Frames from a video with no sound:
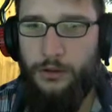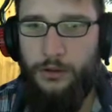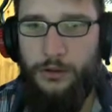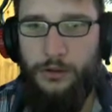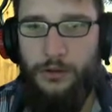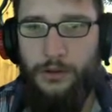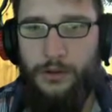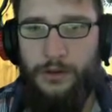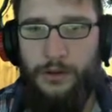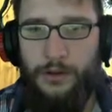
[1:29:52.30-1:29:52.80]

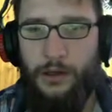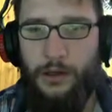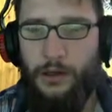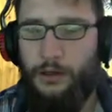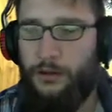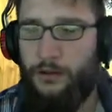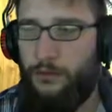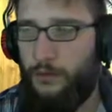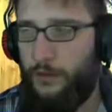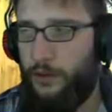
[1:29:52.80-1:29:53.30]
I think I'll
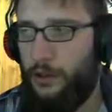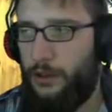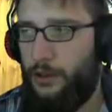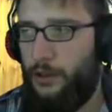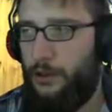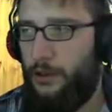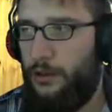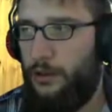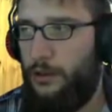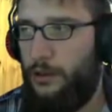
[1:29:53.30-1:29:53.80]
do that.
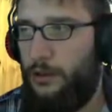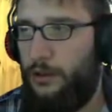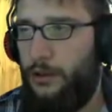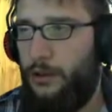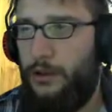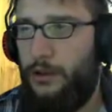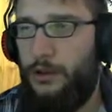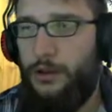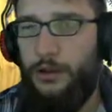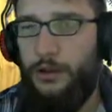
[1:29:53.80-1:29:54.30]

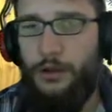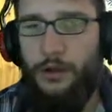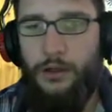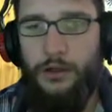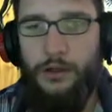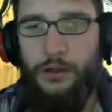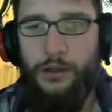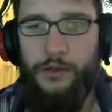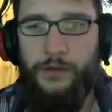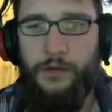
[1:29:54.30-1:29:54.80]

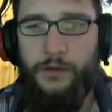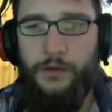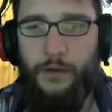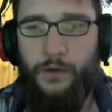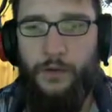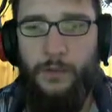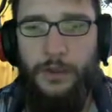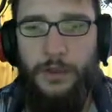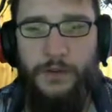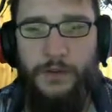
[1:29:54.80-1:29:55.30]
Let's take the
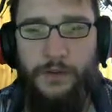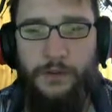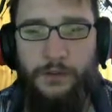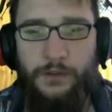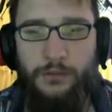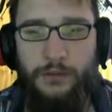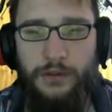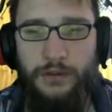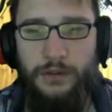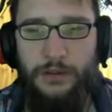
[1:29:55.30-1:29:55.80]
bus to
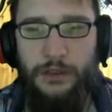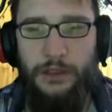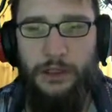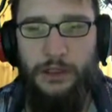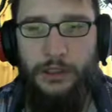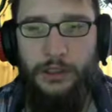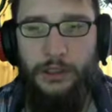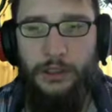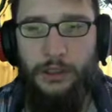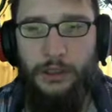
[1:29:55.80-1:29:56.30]
Seyda
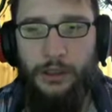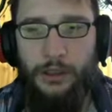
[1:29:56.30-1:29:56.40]
Neen.